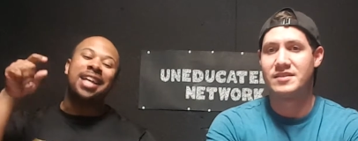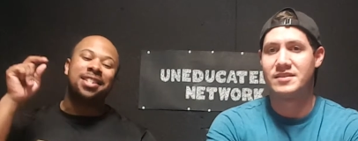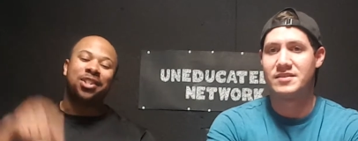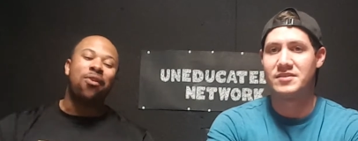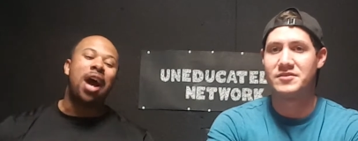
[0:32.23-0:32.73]
Speaker 1: and
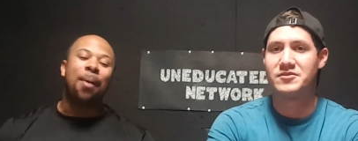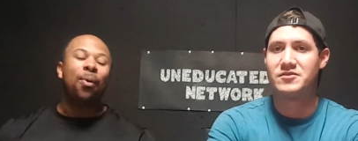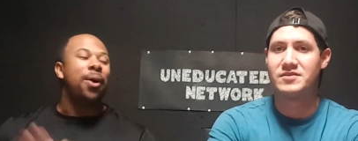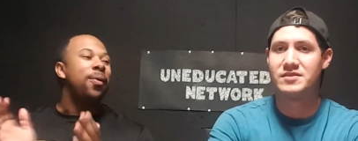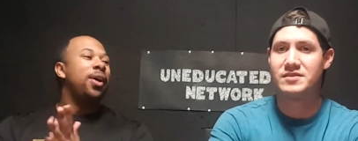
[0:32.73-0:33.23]
subscribe.
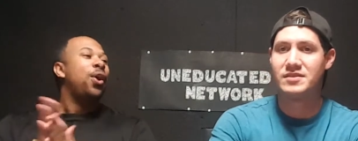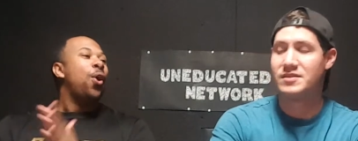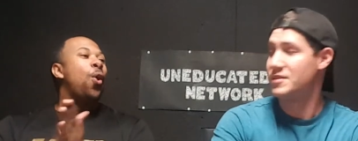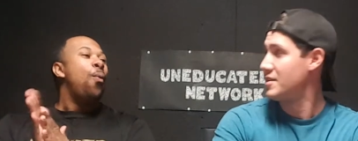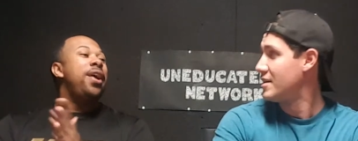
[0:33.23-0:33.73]
Well,
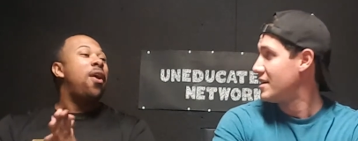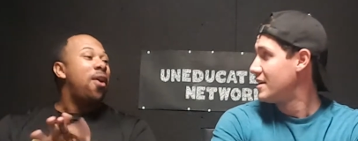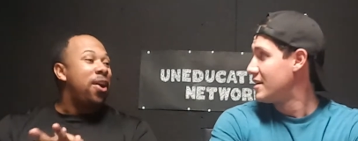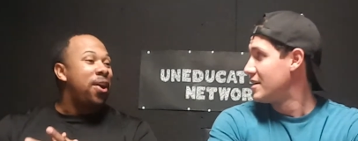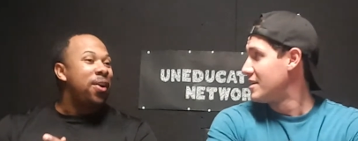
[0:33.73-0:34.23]
we are
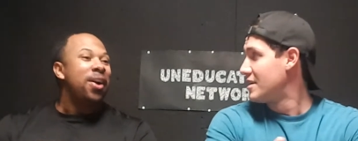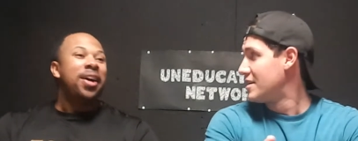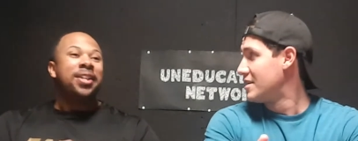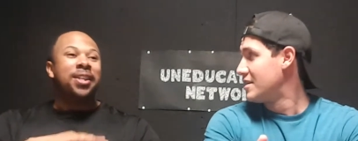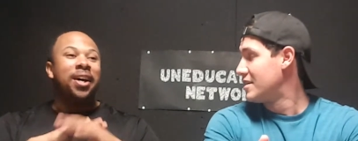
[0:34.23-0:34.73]
here.
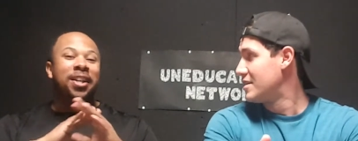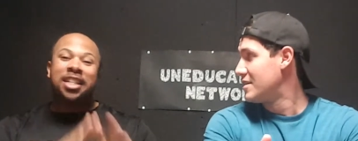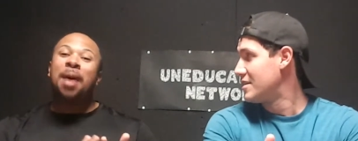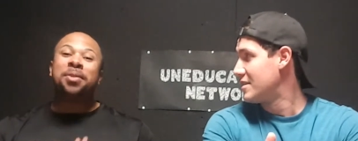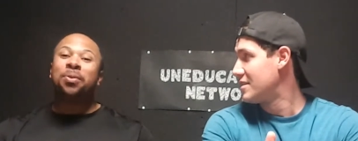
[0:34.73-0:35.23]
The uh,
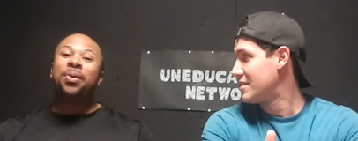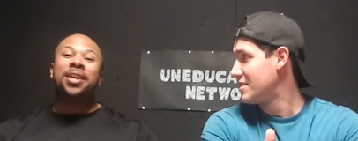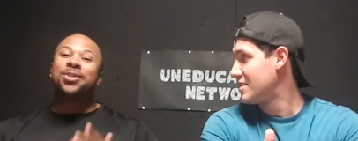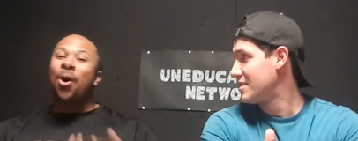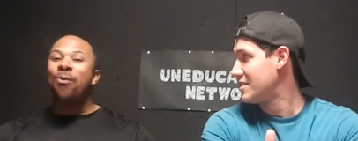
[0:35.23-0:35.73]
championship week
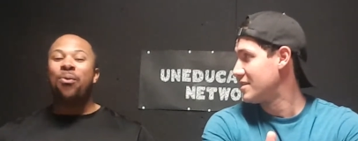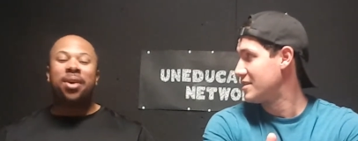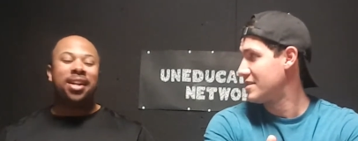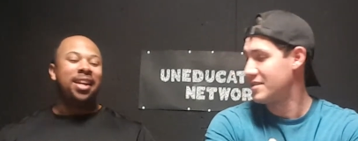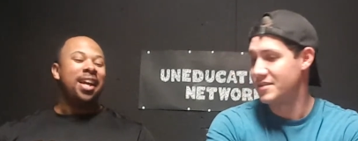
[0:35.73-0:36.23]
is over
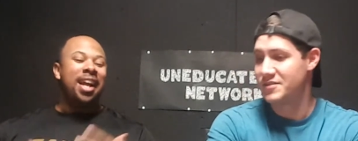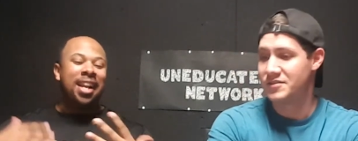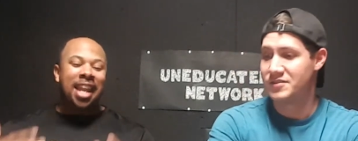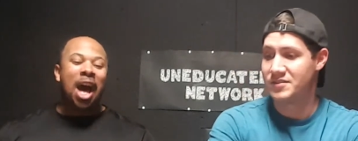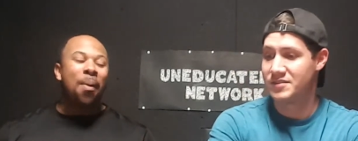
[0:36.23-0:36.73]
with.
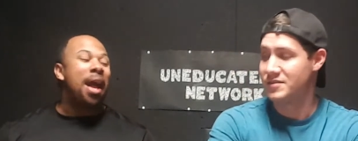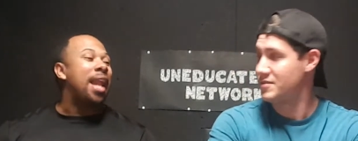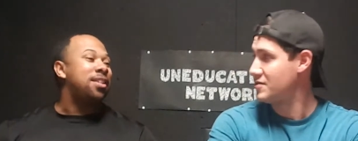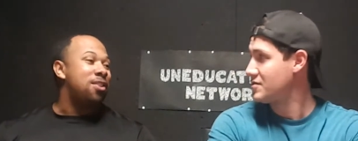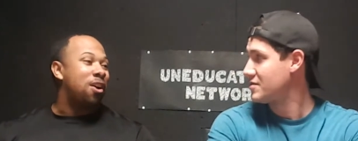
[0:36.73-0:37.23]
Now we got a
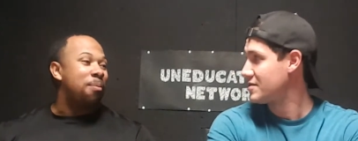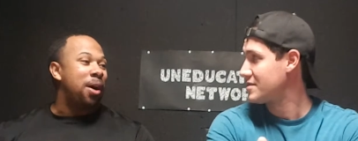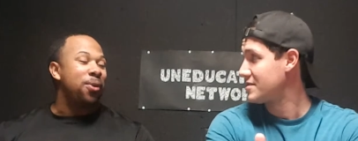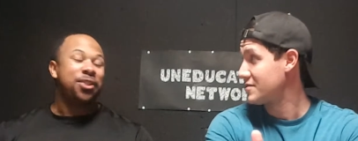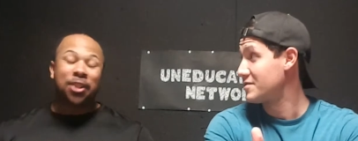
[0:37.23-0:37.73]
lot to talk
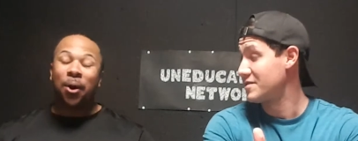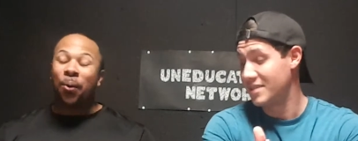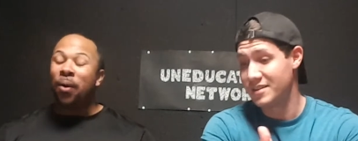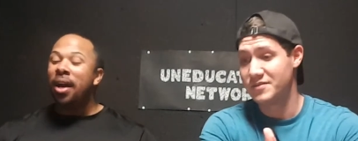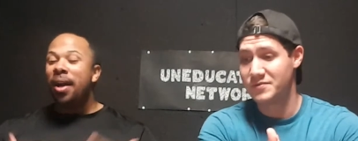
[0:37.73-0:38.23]
about.
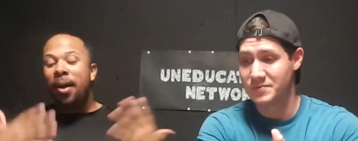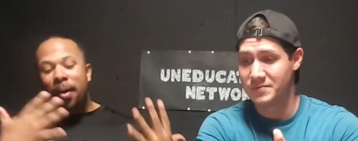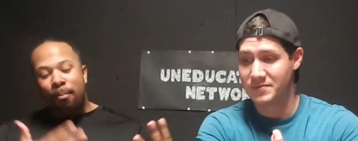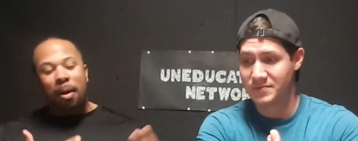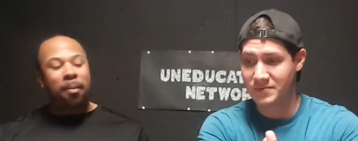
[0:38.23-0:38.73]
So,
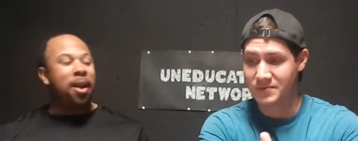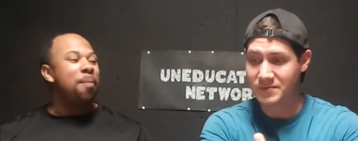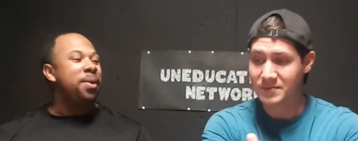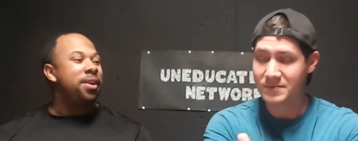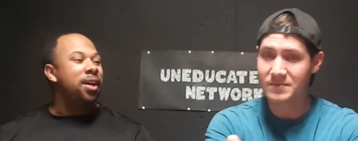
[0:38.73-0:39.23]
my man
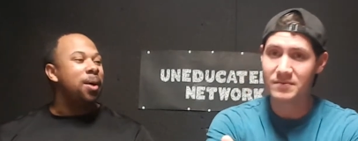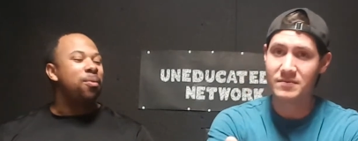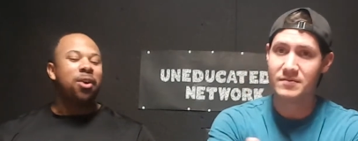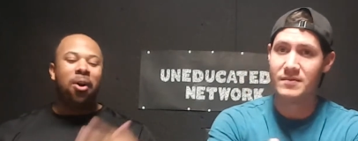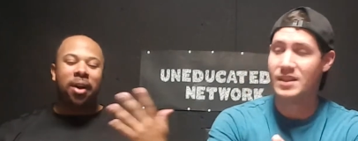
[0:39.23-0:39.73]
B Dub,
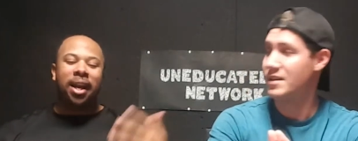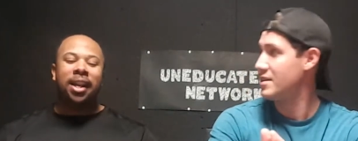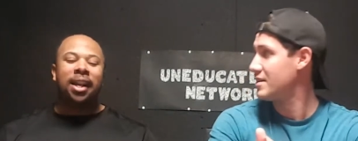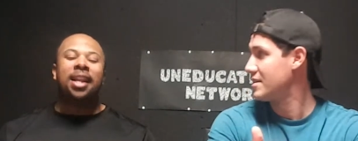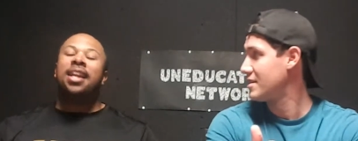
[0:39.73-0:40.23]
go
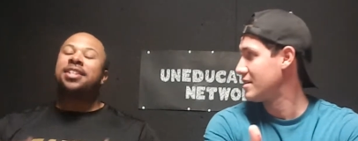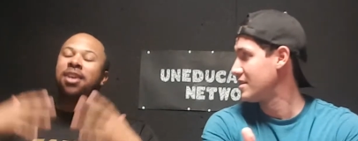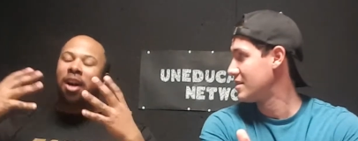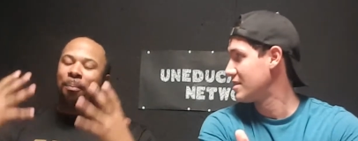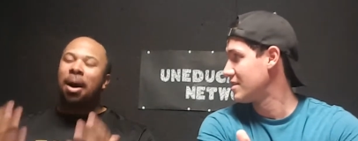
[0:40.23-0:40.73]
ahead. Let's
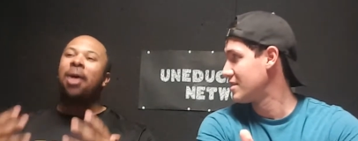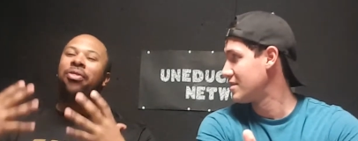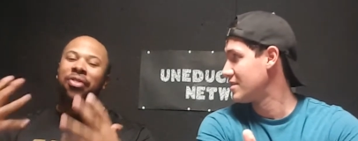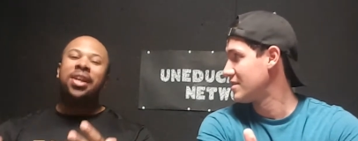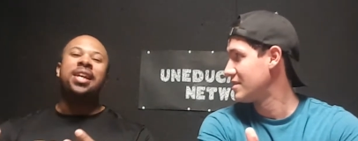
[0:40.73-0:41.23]
talk
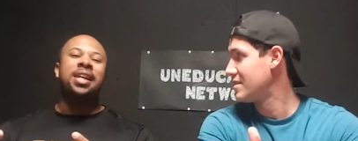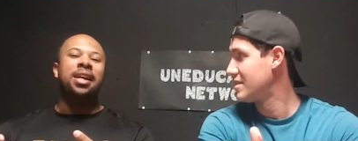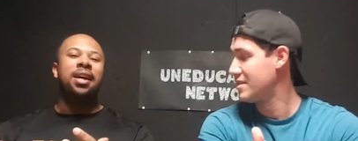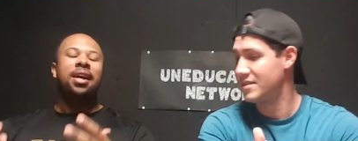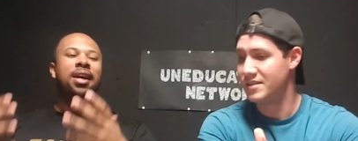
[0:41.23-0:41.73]
about the
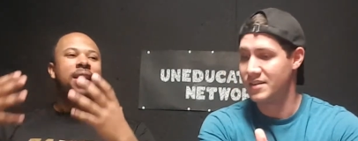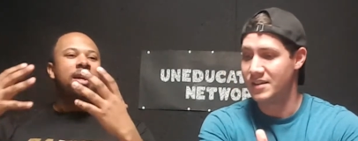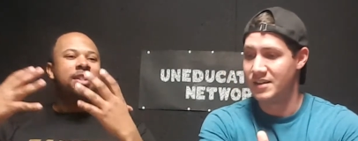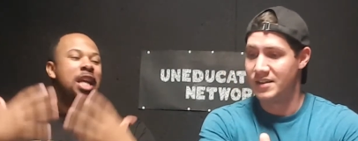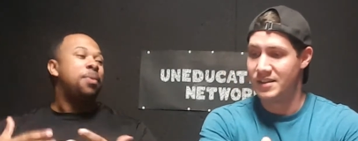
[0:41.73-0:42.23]

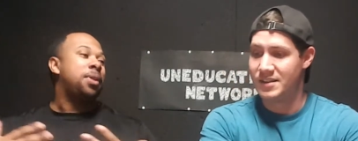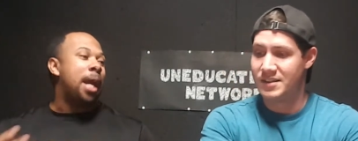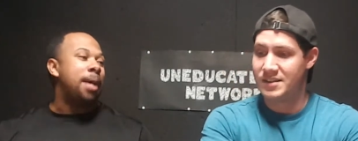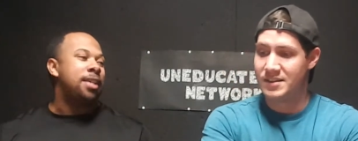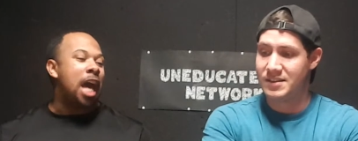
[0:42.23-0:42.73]
championship
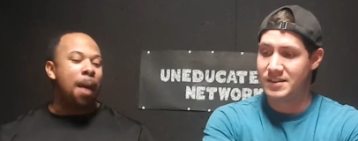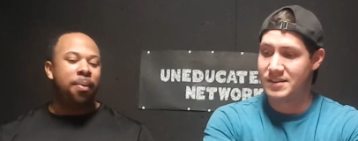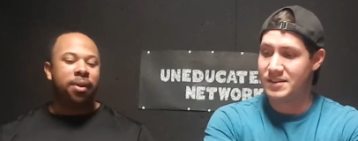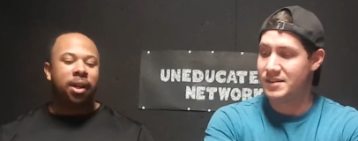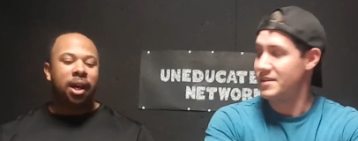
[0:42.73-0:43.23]
games that happened.